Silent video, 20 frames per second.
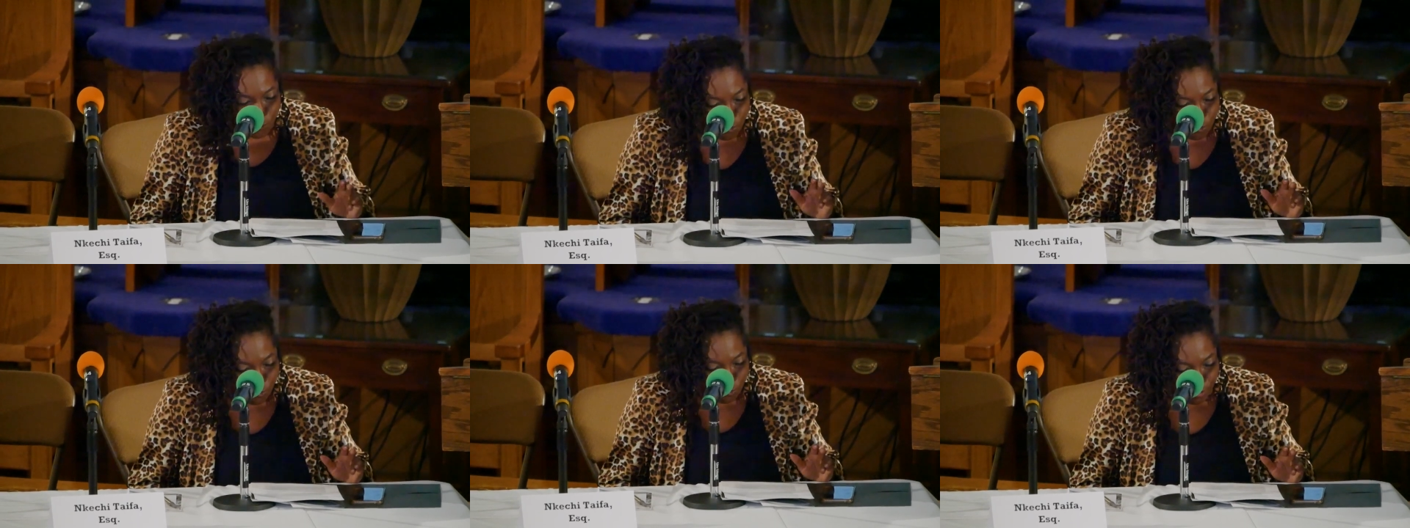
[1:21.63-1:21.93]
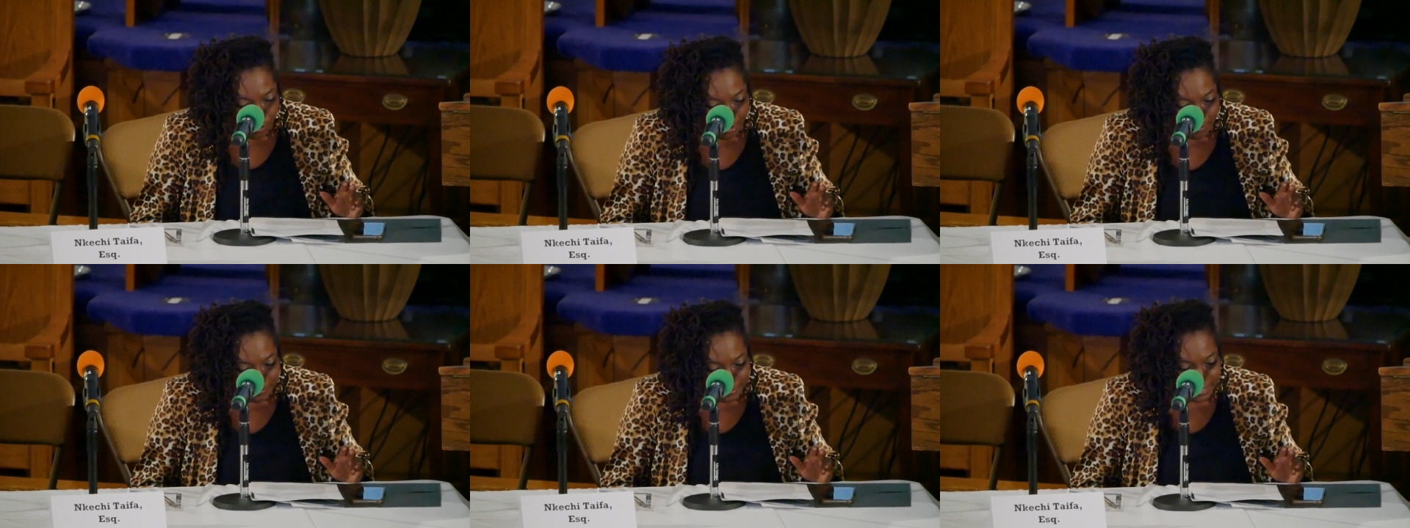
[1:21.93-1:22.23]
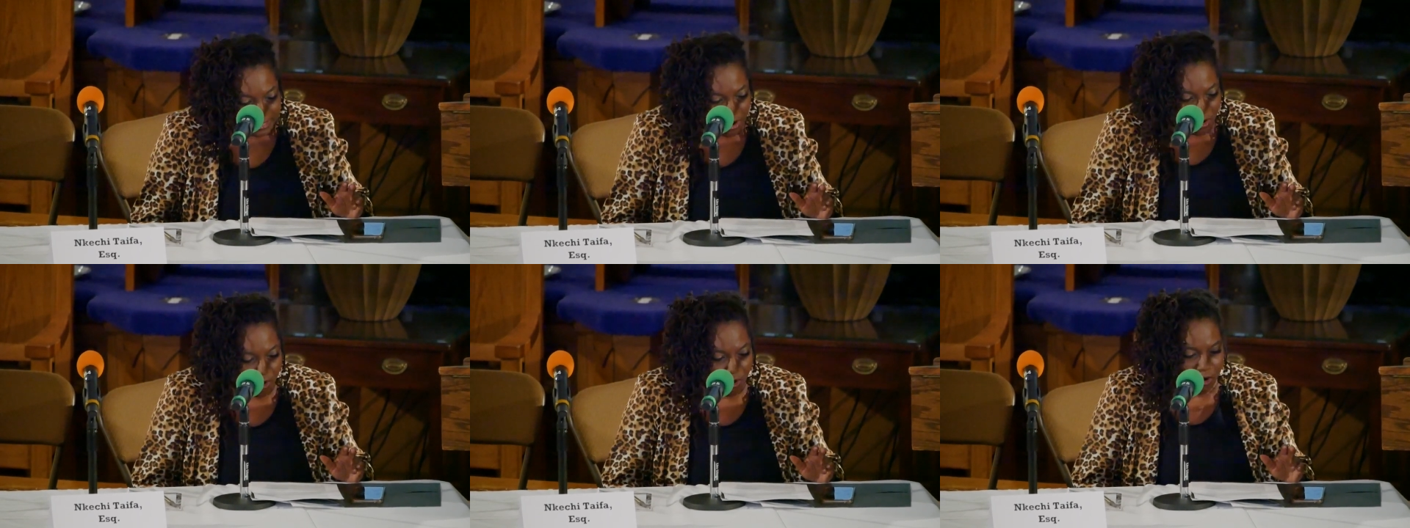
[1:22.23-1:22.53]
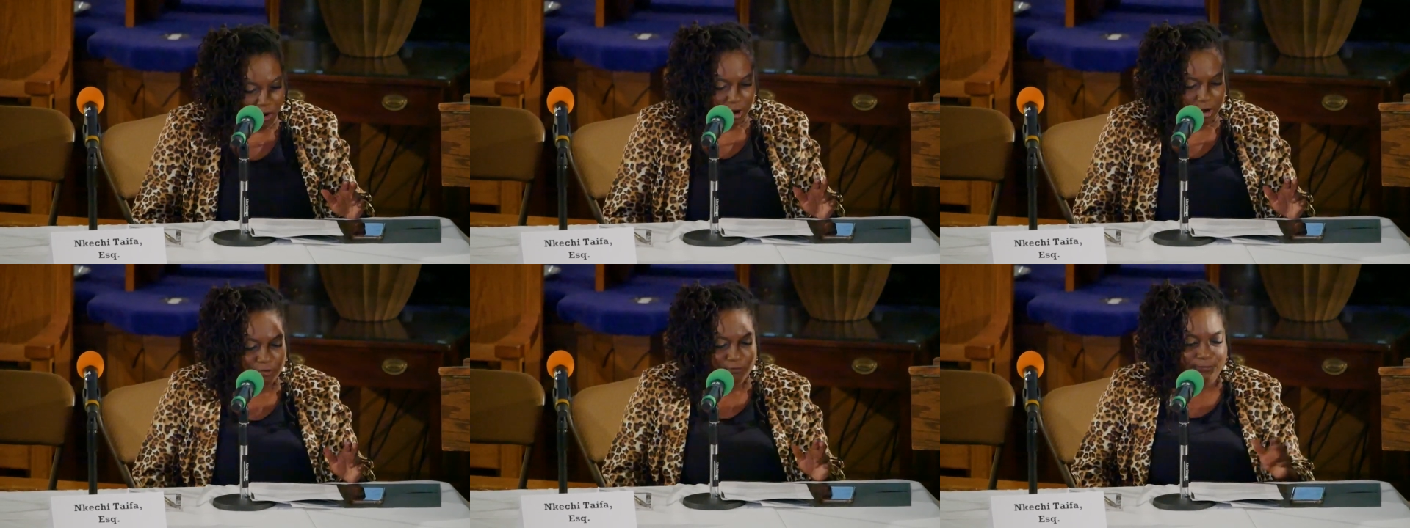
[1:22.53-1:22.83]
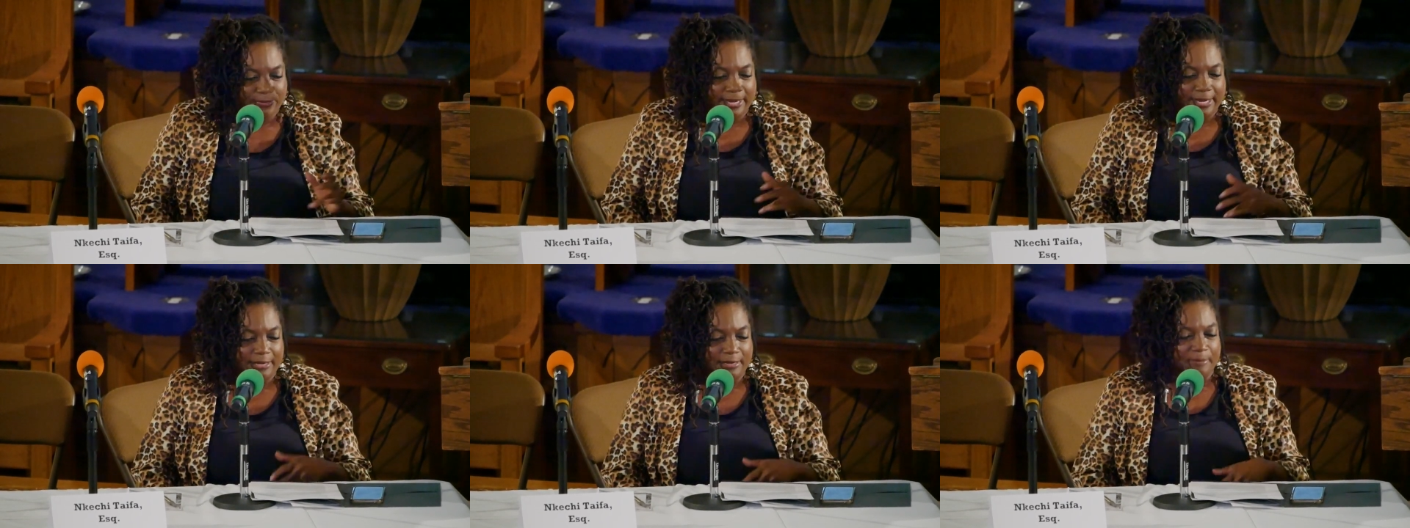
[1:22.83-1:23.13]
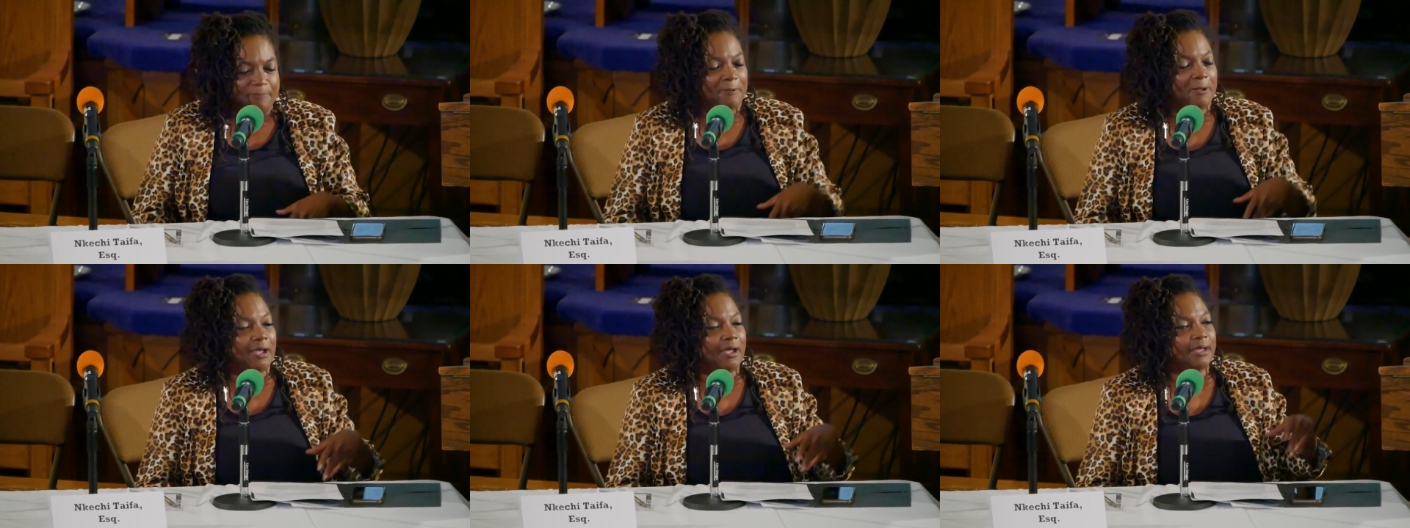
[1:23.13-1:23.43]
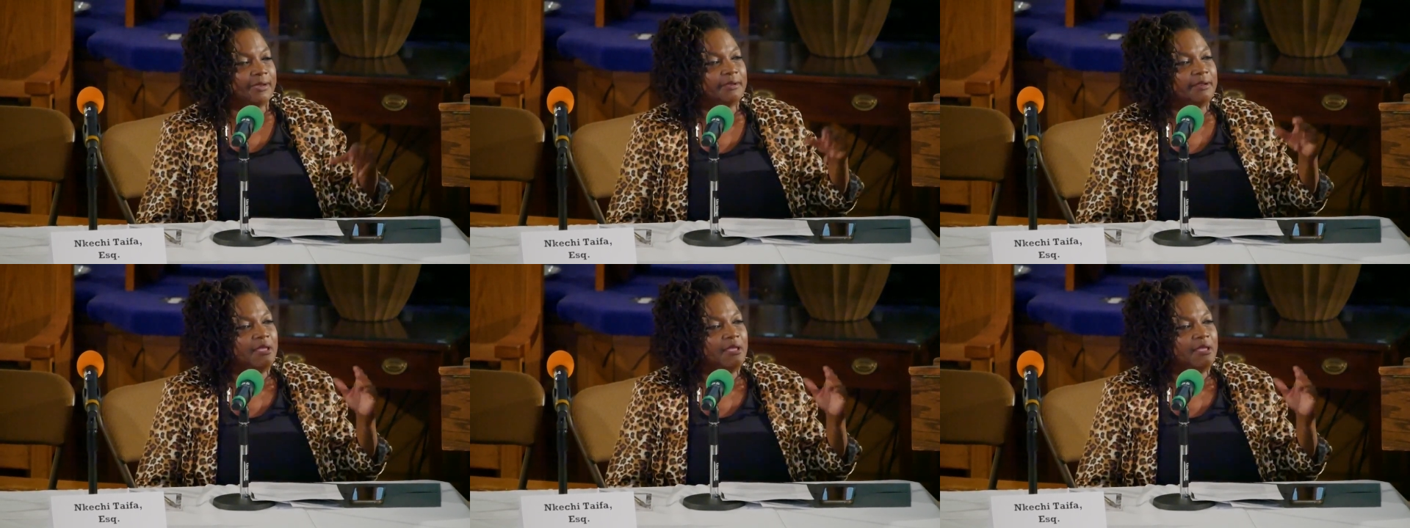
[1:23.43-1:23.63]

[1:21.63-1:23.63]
forms are agreed upon